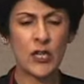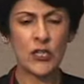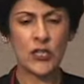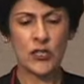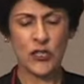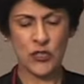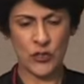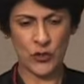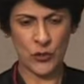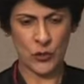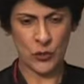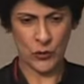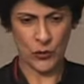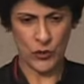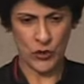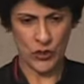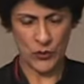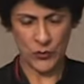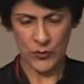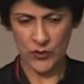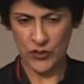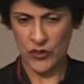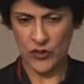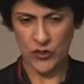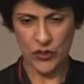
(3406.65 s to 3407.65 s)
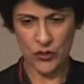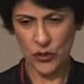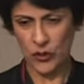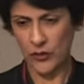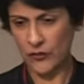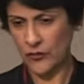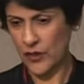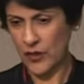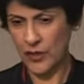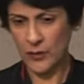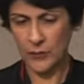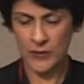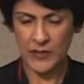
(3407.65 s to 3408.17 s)
So she was just sort
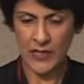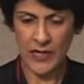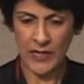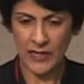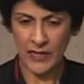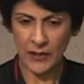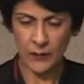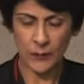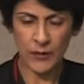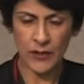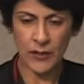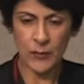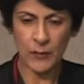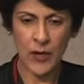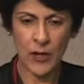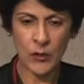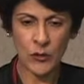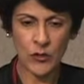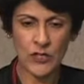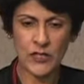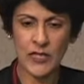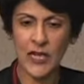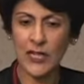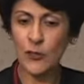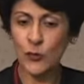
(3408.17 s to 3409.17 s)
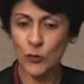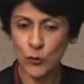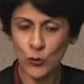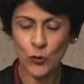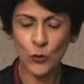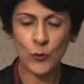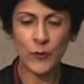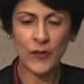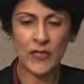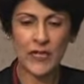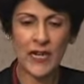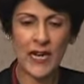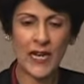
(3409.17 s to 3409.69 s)
of curbsiding me about it. I don't do
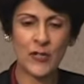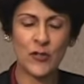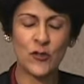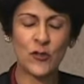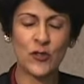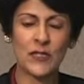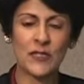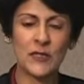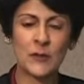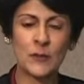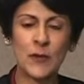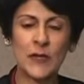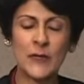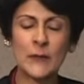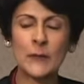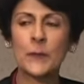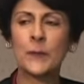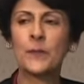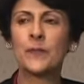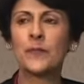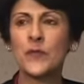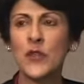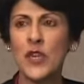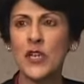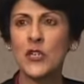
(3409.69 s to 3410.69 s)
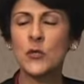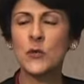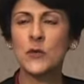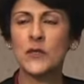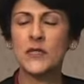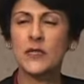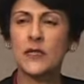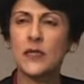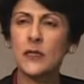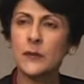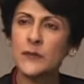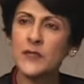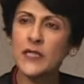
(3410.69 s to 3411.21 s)
pediatrics, but she was
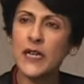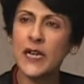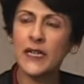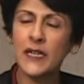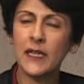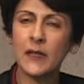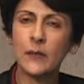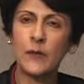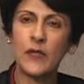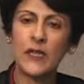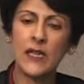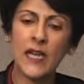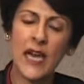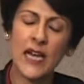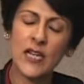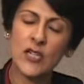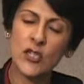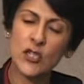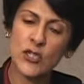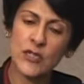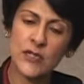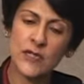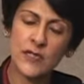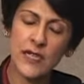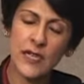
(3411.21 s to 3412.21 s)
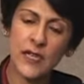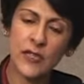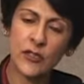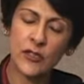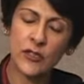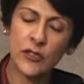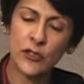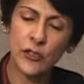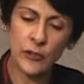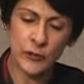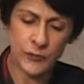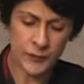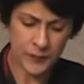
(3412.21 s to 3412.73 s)
curbsiding me. And she said, you
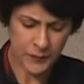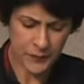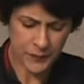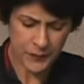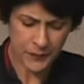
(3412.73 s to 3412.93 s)
know,